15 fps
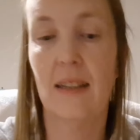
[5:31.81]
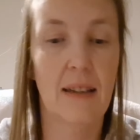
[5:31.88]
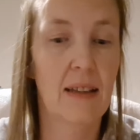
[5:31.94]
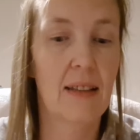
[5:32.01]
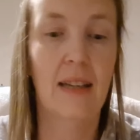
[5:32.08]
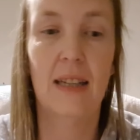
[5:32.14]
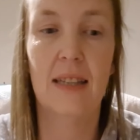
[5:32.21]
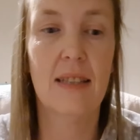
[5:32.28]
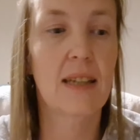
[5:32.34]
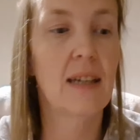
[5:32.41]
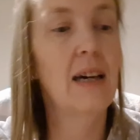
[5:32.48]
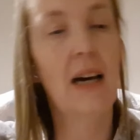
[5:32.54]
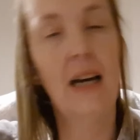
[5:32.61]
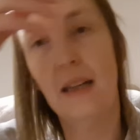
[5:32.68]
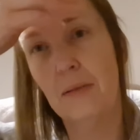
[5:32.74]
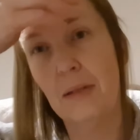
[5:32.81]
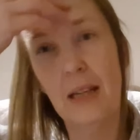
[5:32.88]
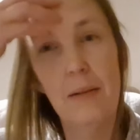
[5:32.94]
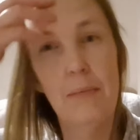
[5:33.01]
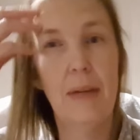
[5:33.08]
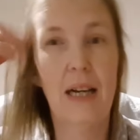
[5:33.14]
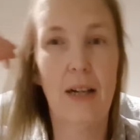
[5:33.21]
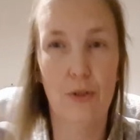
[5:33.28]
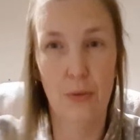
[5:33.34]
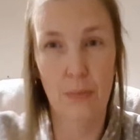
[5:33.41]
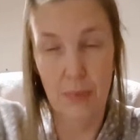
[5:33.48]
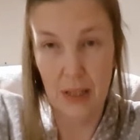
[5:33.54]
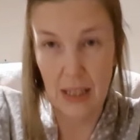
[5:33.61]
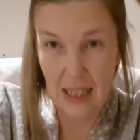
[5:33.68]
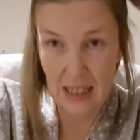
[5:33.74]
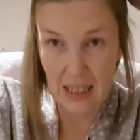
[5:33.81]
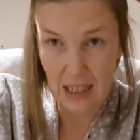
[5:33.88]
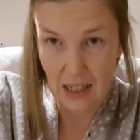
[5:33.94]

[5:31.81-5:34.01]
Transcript: that's it, I am getting back on plan.